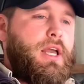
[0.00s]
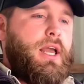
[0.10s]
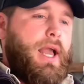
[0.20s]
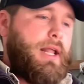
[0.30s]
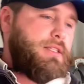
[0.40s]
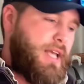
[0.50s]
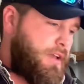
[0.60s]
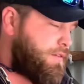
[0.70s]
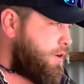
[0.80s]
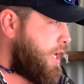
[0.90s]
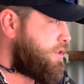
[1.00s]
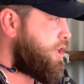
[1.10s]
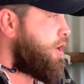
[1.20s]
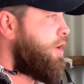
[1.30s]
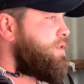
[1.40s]
and safer on
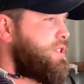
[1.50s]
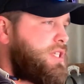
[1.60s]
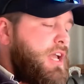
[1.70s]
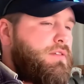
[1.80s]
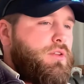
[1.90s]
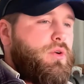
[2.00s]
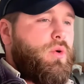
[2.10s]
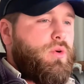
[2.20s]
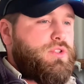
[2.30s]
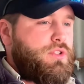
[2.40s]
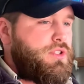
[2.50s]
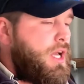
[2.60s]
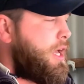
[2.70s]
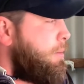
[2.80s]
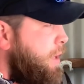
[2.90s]
ourselves and safer on the horses.
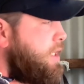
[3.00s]
But it